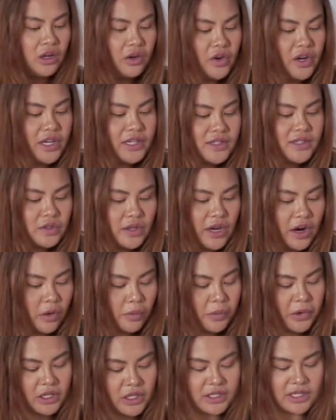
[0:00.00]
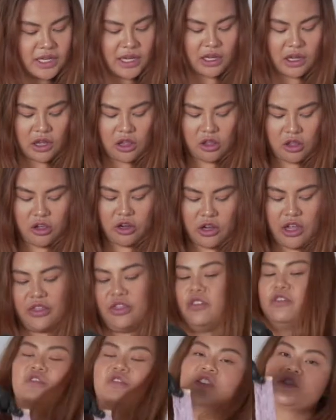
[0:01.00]
Right, so now I'm gonna take a look at
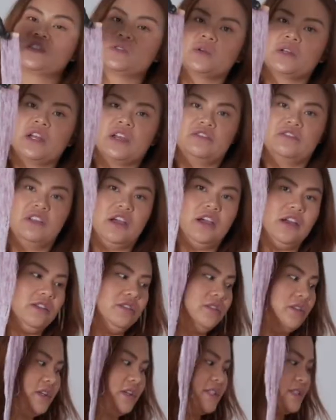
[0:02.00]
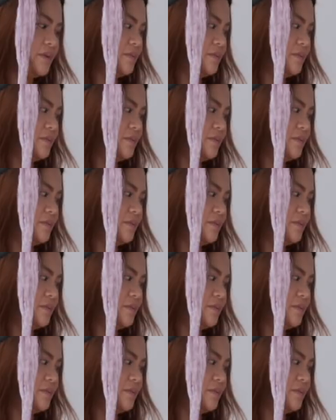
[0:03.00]
the first one I've done. It's